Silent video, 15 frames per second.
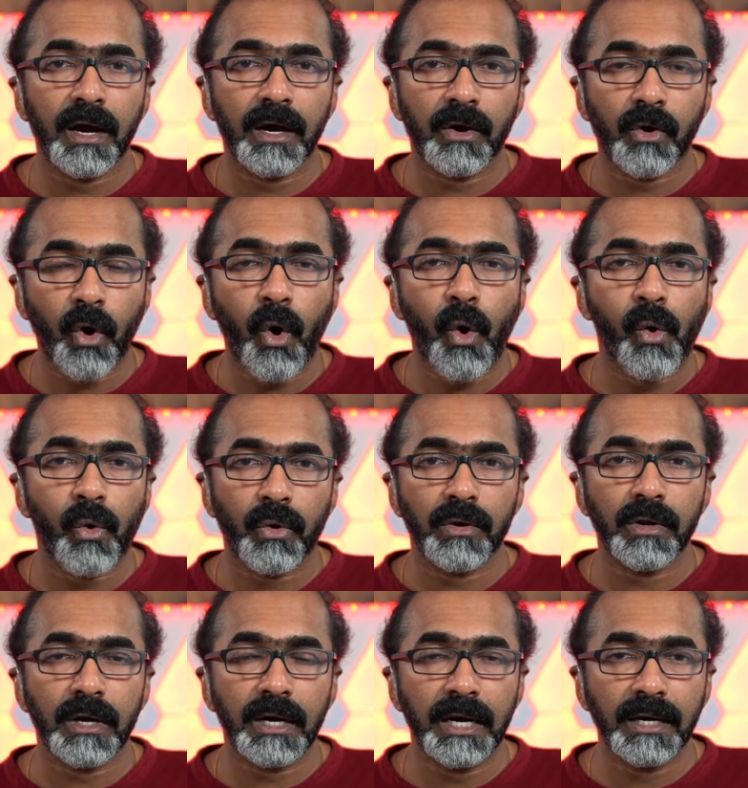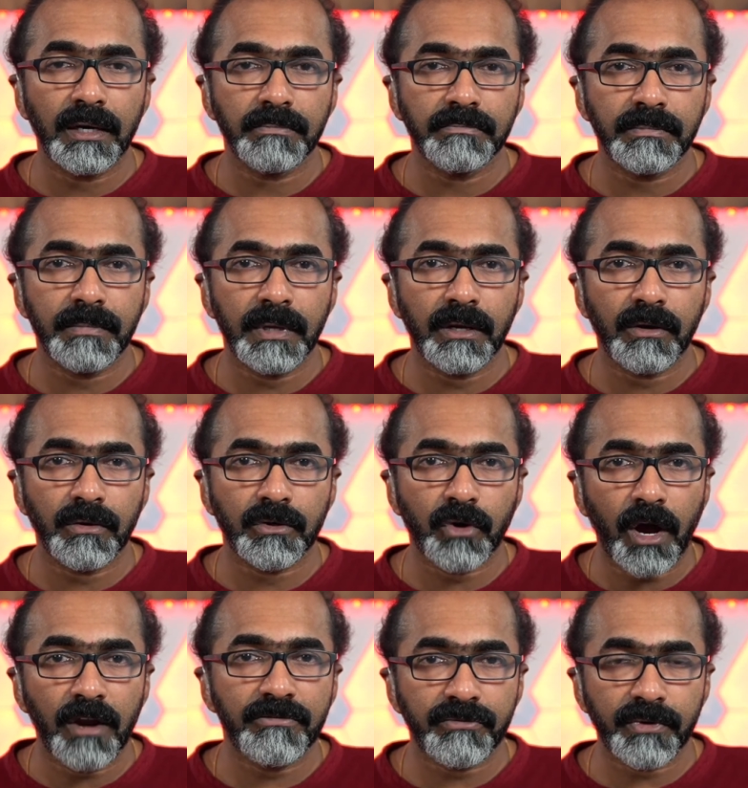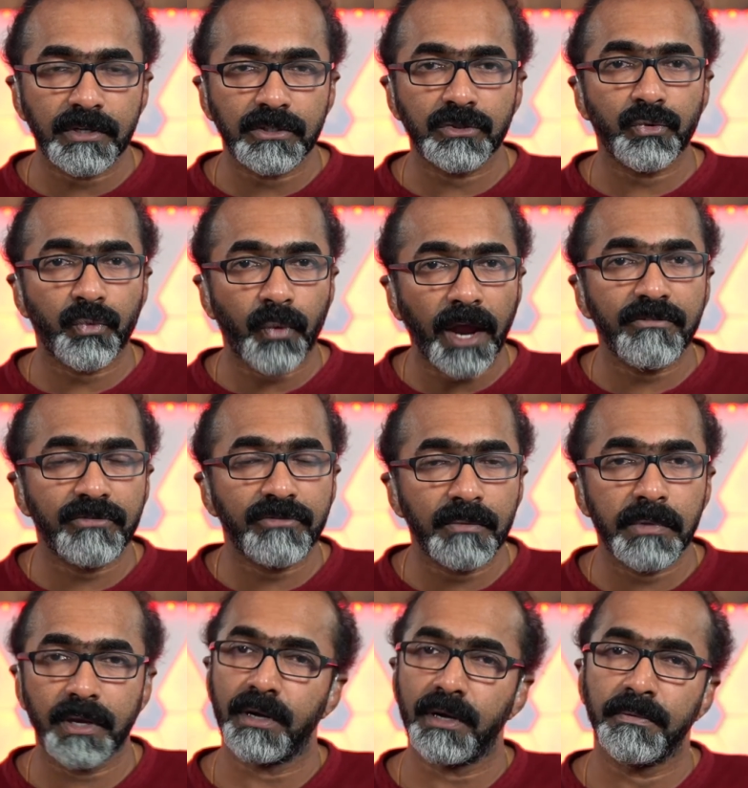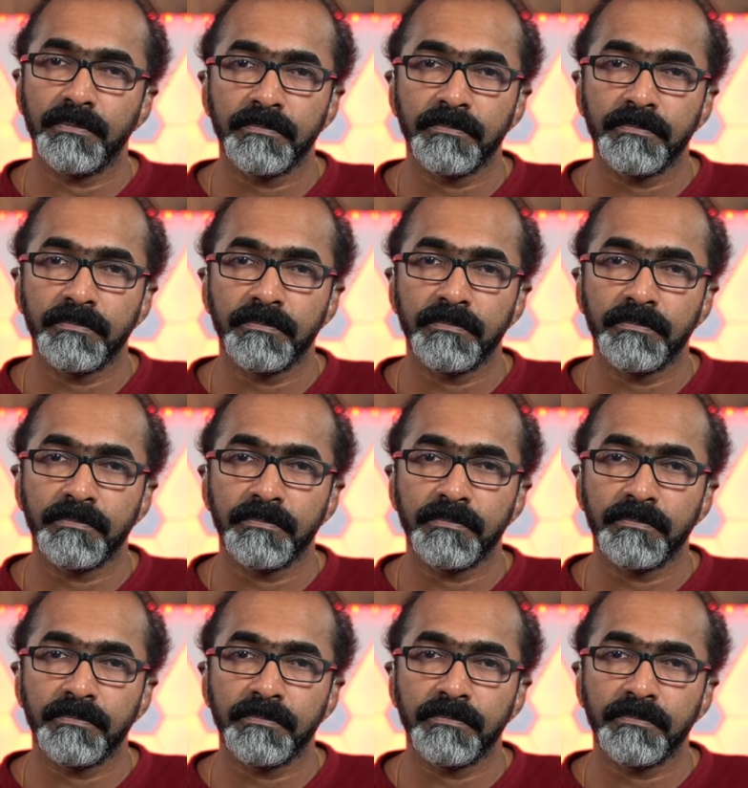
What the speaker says: whole, conference right from here,